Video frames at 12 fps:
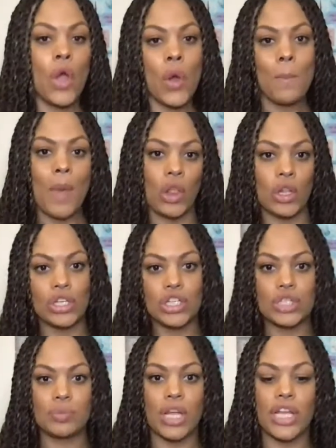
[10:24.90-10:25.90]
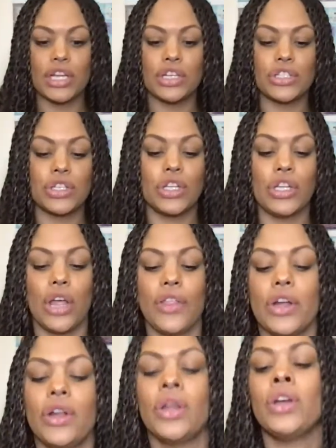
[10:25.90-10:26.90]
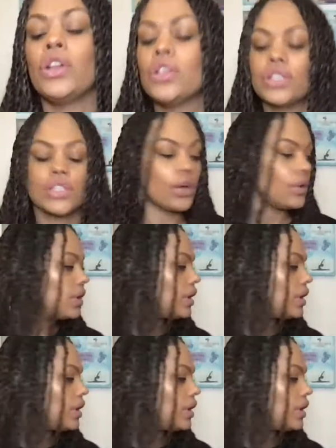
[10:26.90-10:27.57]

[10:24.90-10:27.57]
my little display here together. So